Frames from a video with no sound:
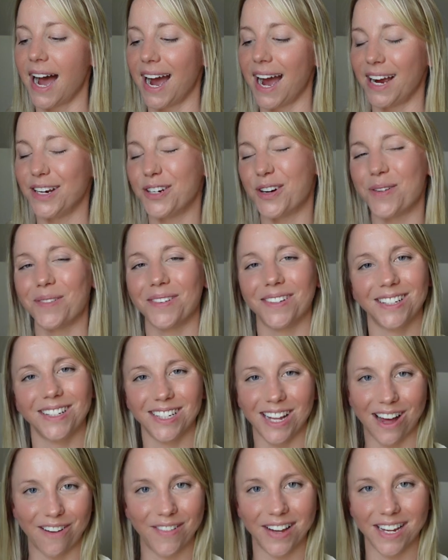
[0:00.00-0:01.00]
I don't
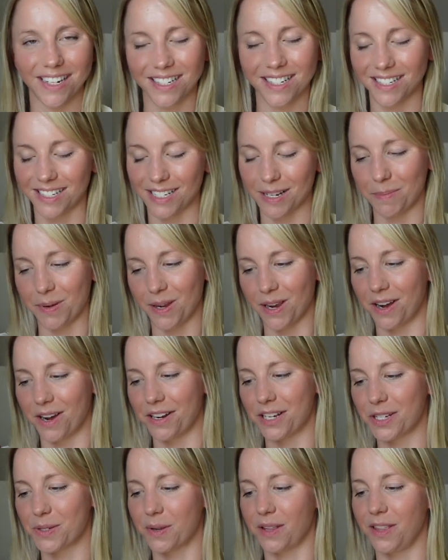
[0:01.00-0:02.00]
love it, to be
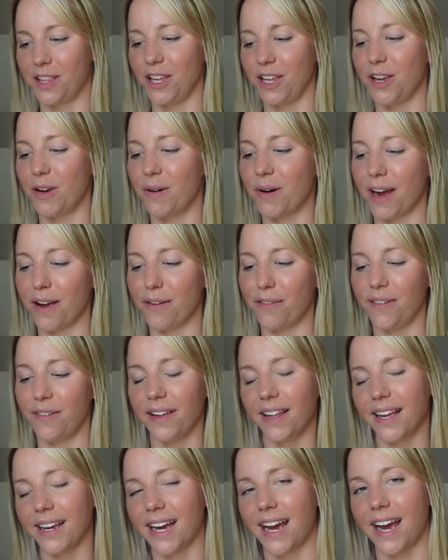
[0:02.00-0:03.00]
honest with you. I
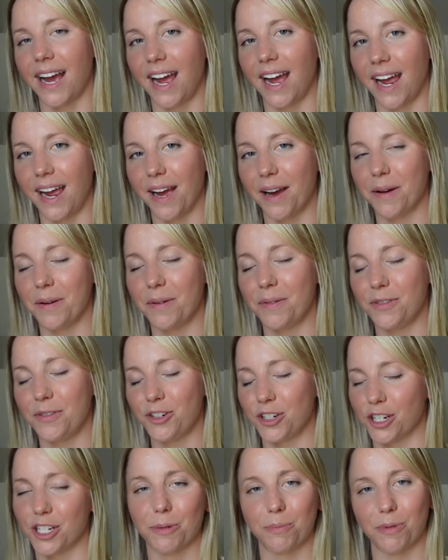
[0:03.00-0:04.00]
feel like I
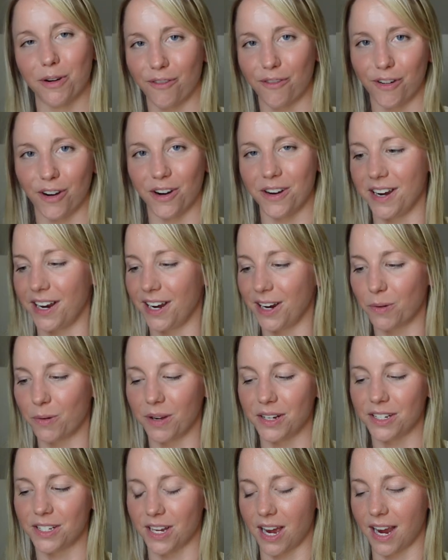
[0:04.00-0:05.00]
just prefer knitting
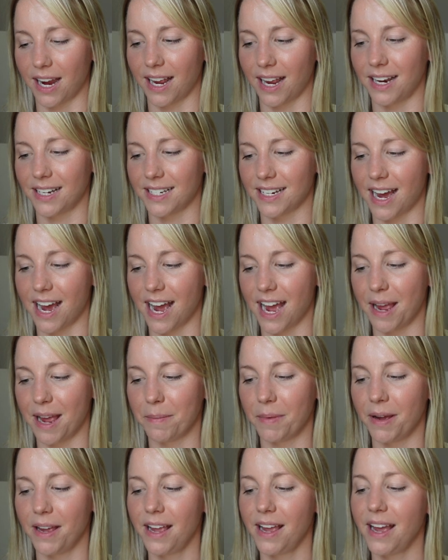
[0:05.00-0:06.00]
one sock at a
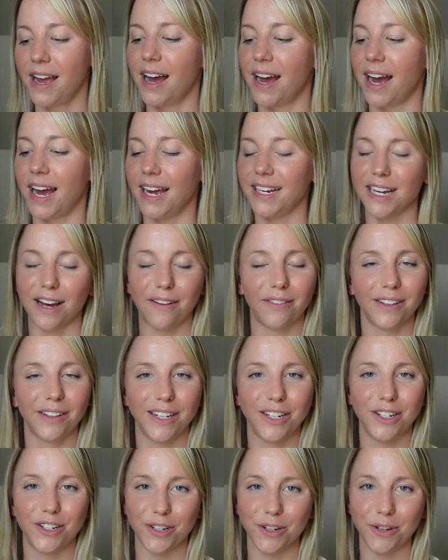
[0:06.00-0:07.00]
time. I
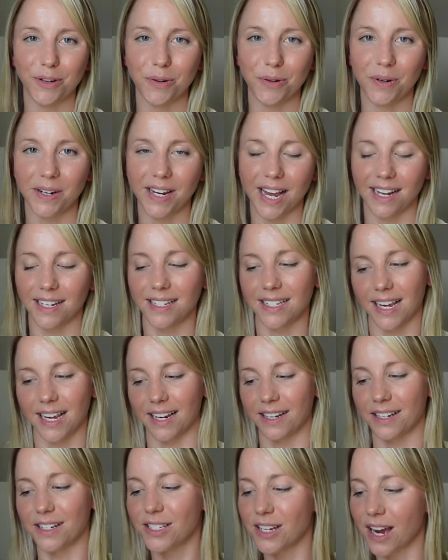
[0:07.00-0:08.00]
definitely do get
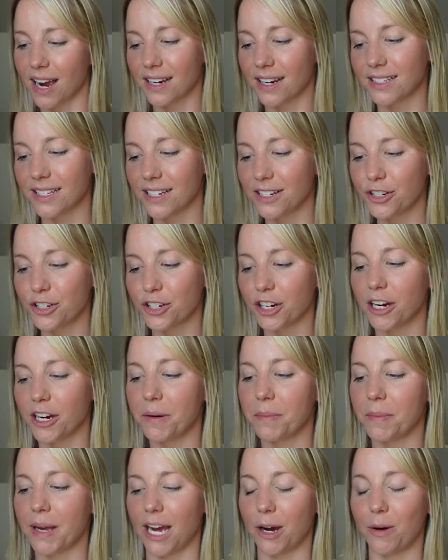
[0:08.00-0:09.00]
second sock
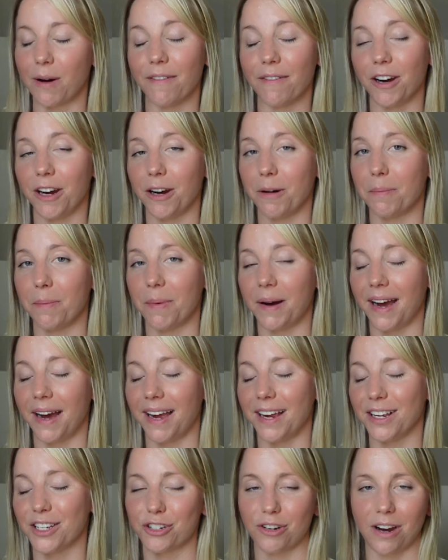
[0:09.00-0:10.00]
syndrome, however,
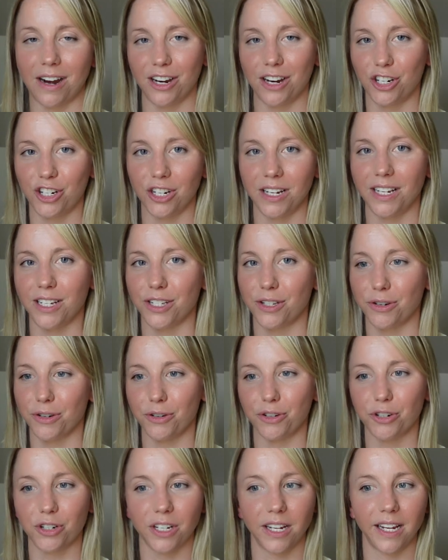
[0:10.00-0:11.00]
my strategy is
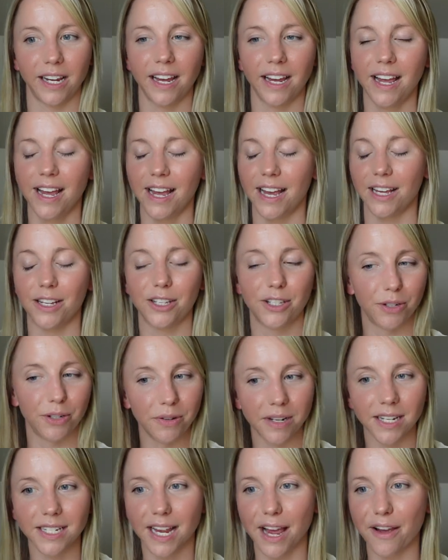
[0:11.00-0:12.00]
usually as
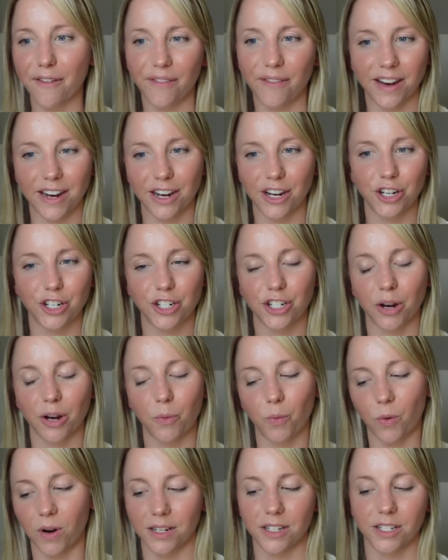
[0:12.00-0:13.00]
soon as I finish
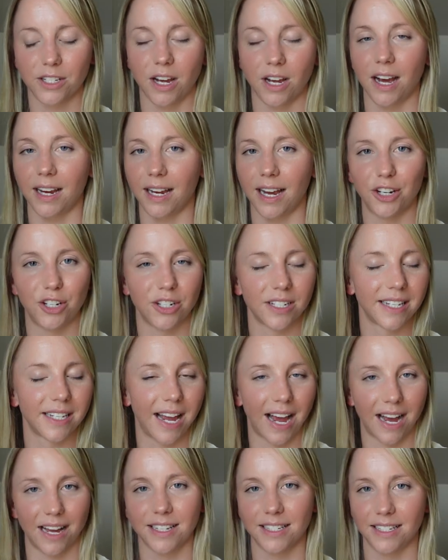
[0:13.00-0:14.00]
one sock, I just
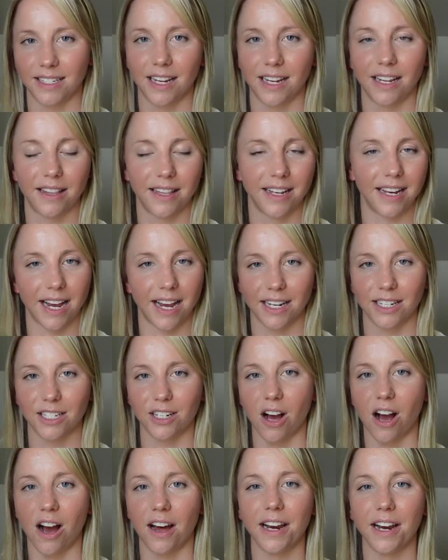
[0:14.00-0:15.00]
cast the
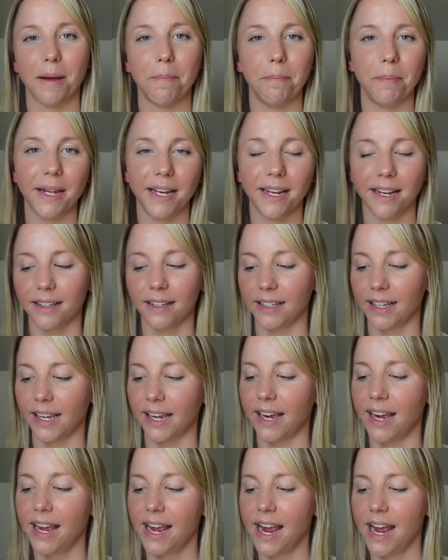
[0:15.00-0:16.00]
next on
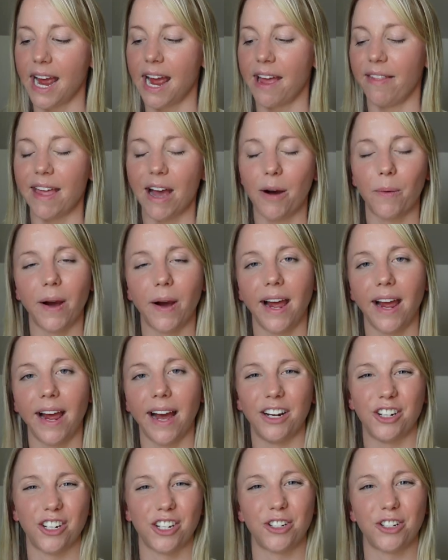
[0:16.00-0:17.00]
immediately, and that way
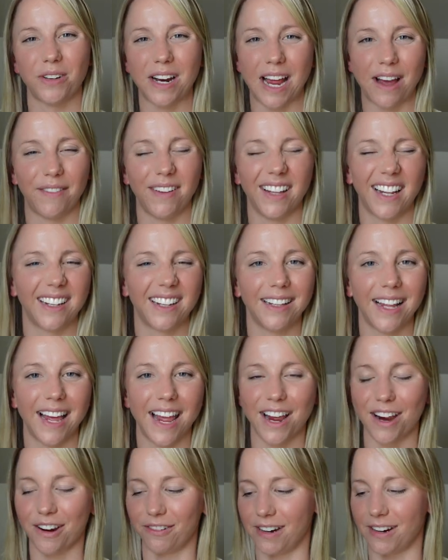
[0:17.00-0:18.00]
I just don't have it like
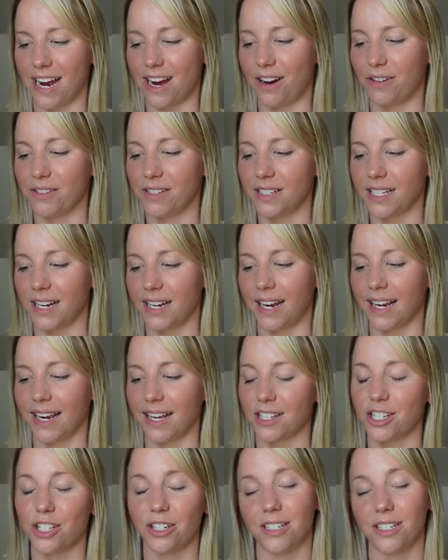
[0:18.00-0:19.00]
laying around and I
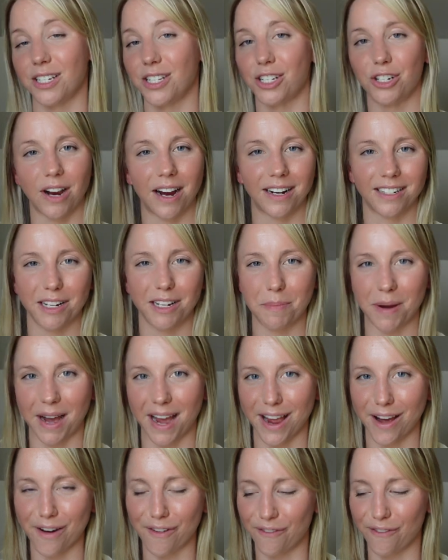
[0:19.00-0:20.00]
get distracted
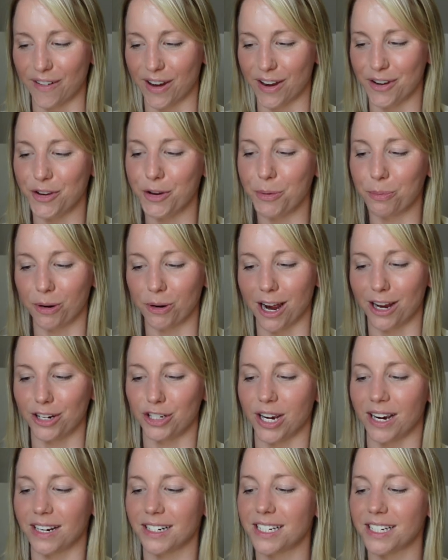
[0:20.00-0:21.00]
by a fun new
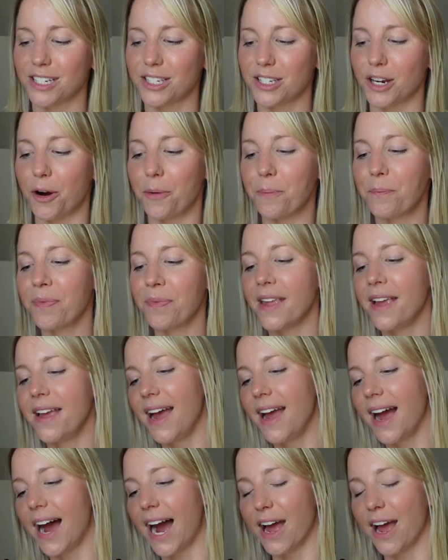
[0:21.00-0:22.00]
project. So
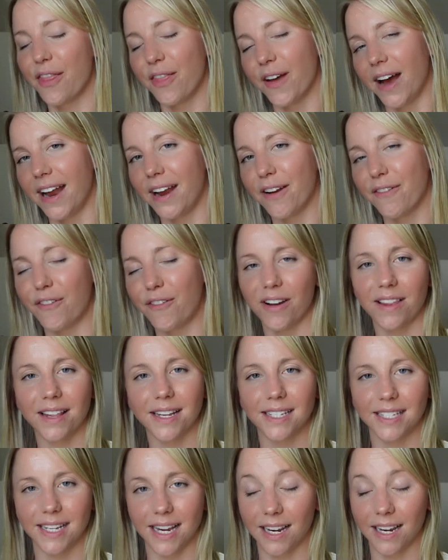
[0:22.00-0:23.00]
I thought for
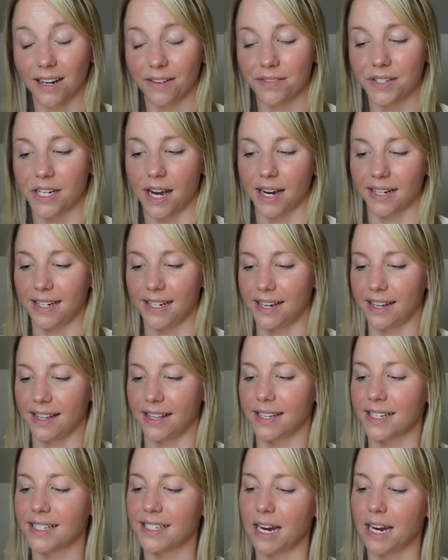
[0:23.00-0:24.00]
the sake of sock
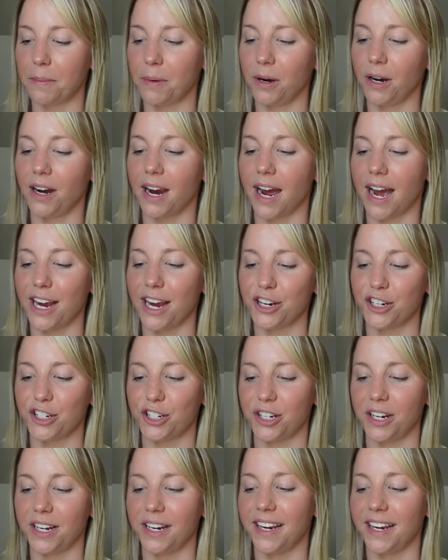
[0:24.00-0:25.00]
knitting this summer, I
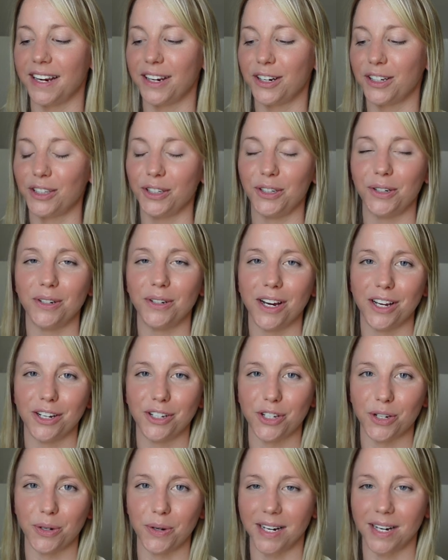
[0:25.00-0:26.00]
should include a
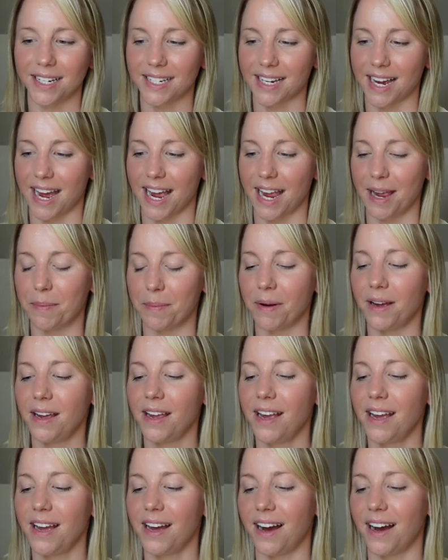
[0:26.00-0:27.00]
two at a time
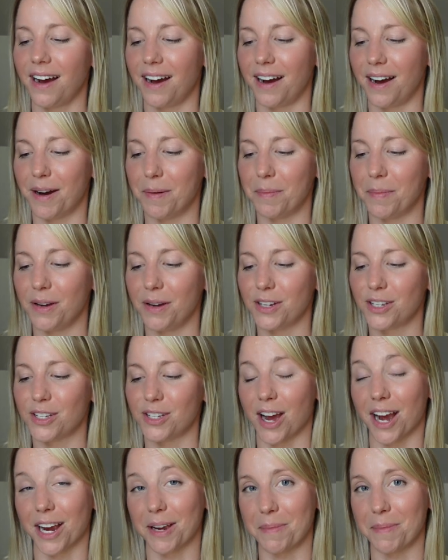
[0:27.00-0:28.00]
um,
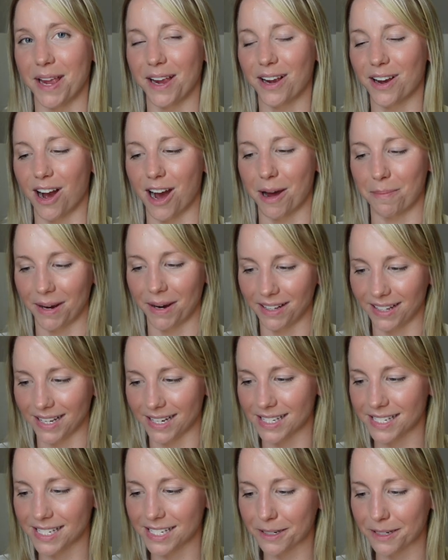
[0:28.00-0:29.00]
sock make on my
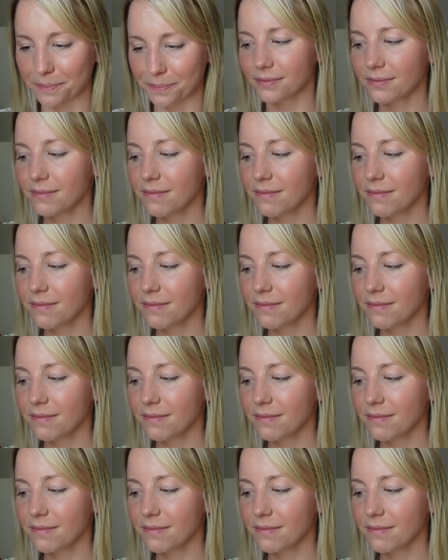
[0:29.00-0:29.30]
list.